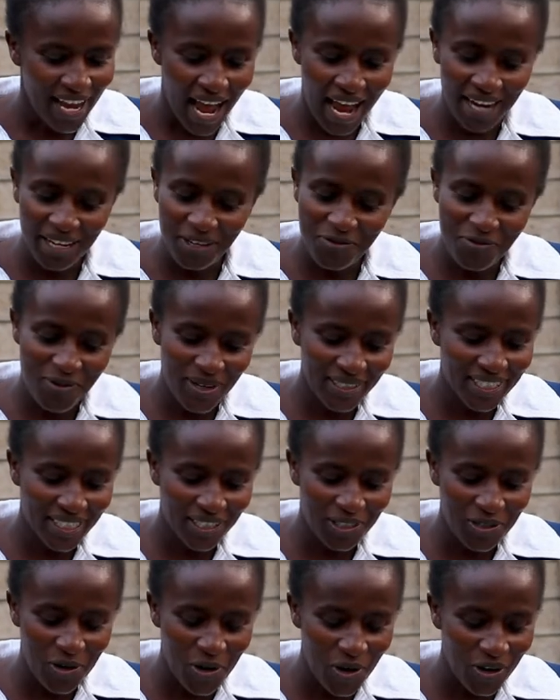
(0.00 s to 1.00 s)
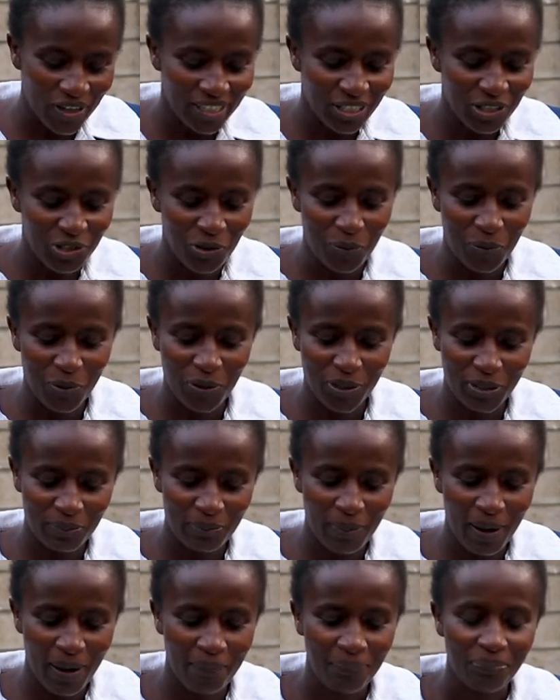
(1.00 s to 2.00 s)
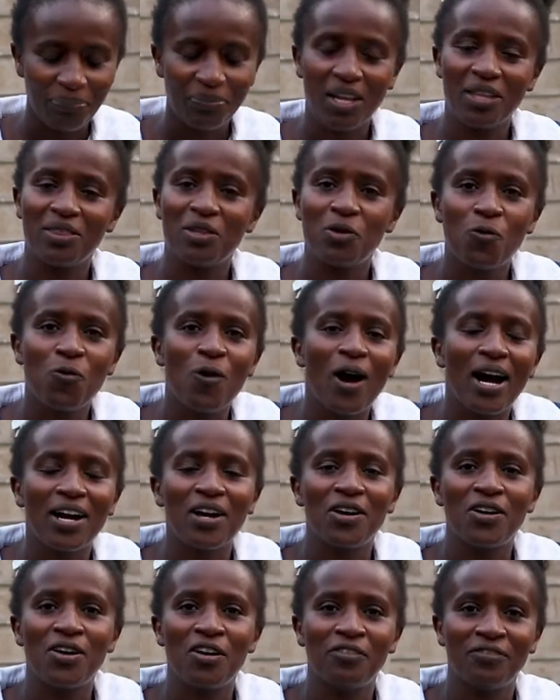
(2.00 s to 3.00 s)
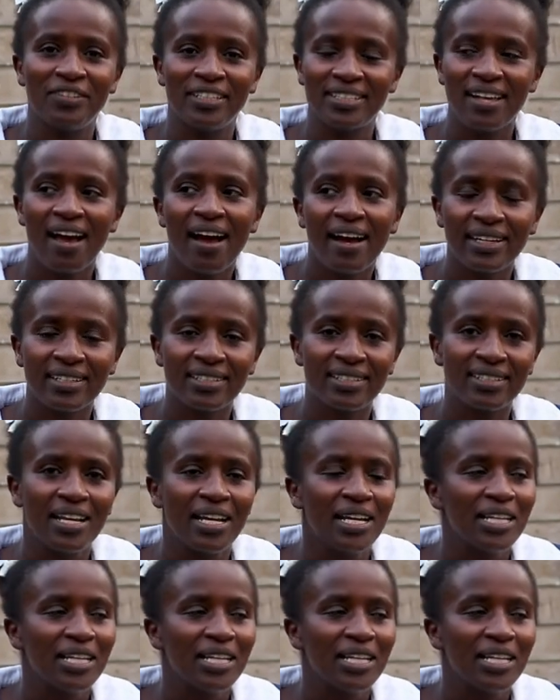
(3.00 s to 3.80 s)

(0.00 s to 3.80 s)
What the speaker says: and he wanted God to prosper the work of his hands.